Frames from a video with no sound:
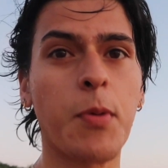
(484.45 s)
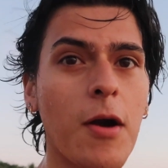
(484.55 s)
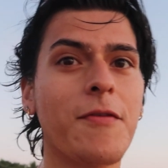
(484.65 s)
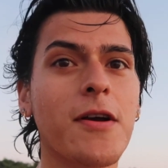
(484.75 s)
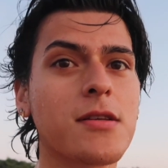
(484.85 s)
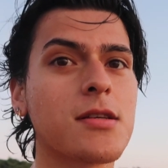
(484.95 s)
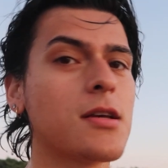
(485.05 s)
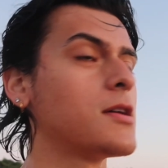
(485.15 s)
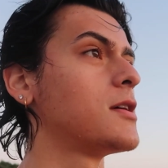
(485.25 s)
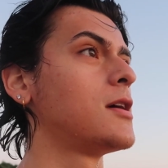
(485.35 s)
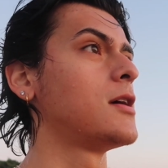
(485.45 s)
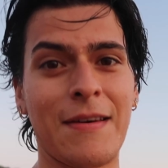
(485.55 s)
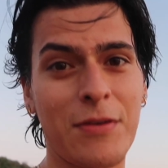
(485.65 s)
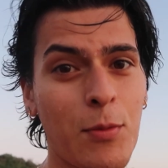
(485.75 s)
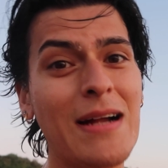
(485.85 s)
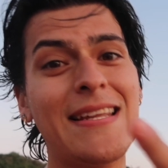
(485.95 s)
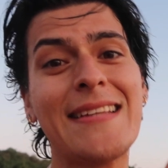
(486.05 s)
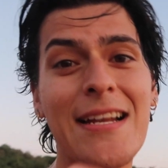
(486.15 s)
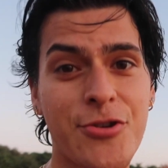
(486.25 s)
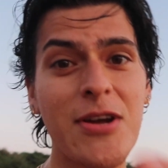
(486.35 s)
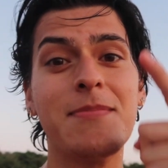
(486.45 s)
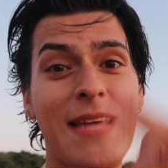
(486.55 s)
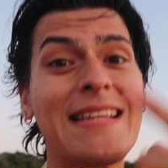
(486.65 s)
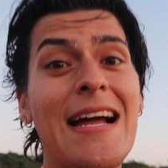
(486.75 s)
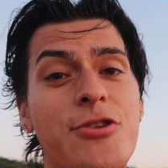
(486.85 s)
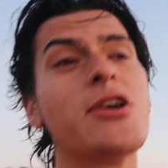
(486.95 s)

perfect. If you want to take that trip, take that